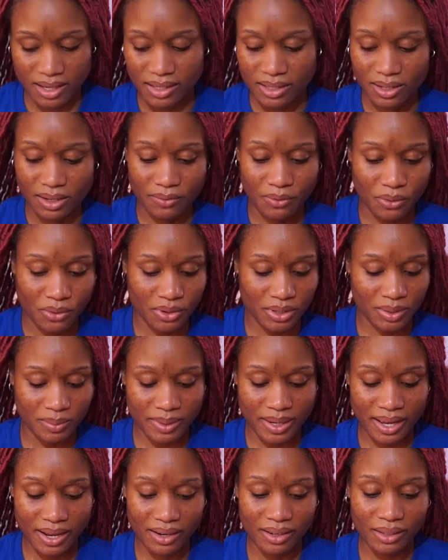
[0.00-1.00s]
So of course we
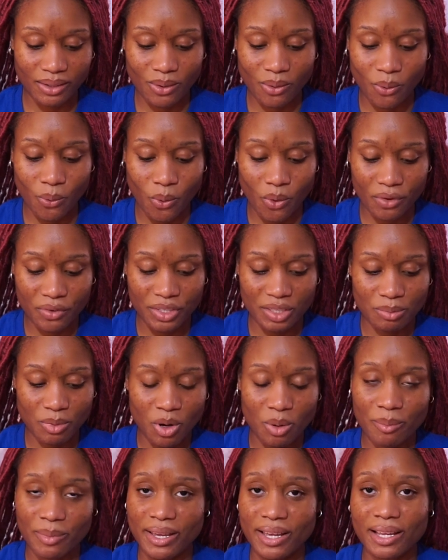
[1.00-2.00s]
got a little orange
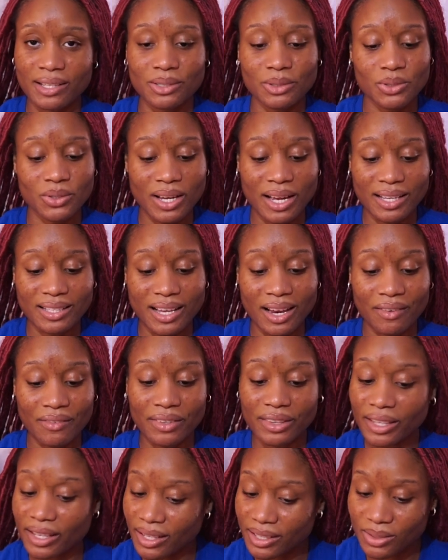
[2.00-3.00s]
moment. I told you guys
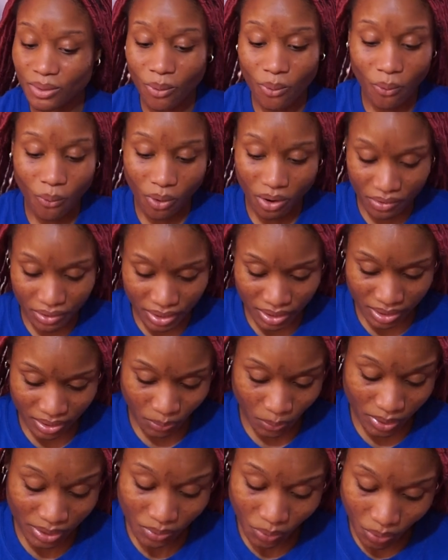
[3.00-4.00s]
everything is orange,
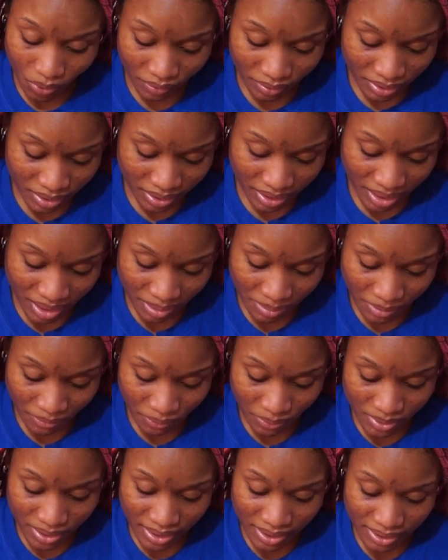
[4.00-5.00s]
was orange themed
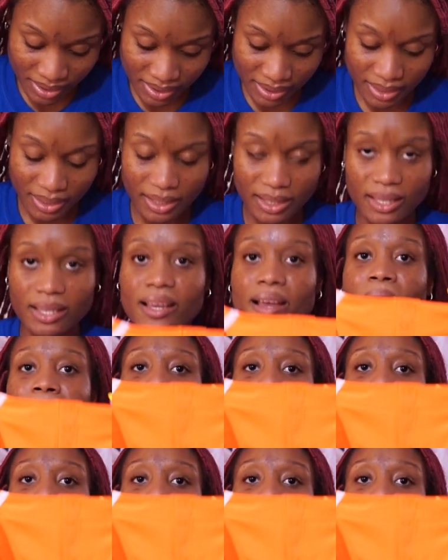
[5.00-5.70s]
if you didn't see.